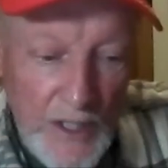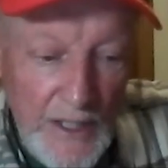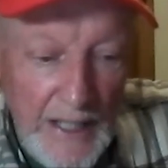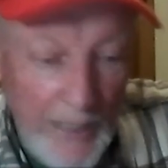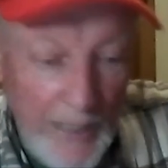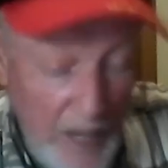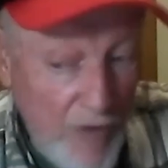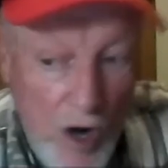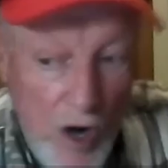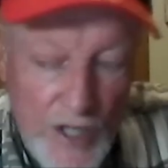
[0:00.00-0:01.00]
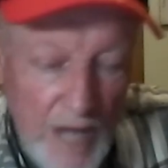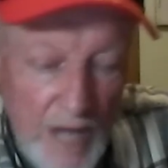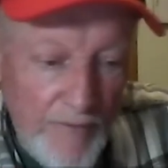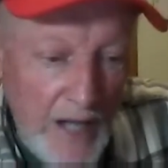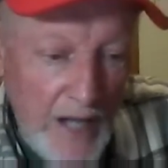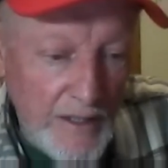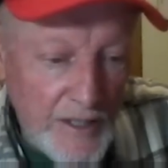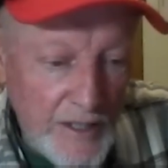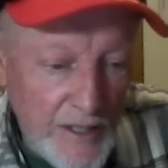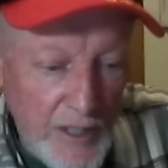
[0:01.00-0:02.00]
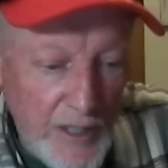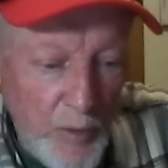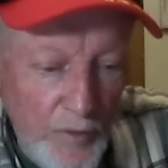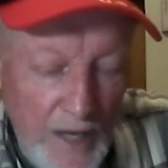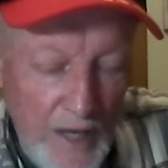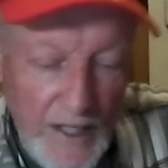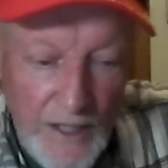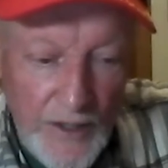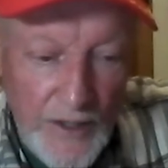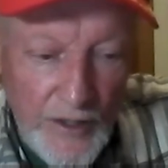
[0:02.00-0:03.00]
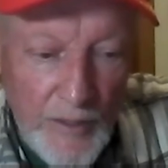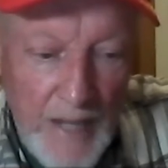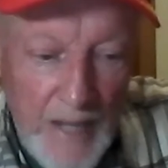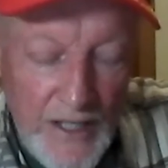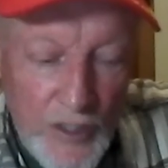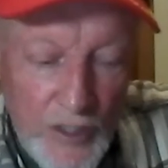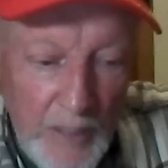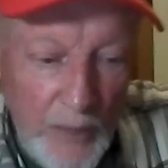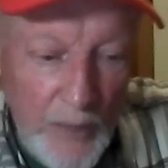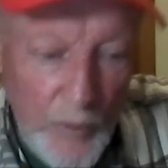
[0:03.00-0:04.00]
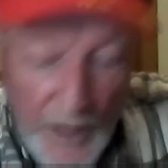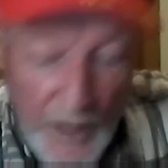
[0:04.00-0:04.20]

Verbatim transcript: and we have a hard time finding this place. But we finally get there, and to my dismay, when we get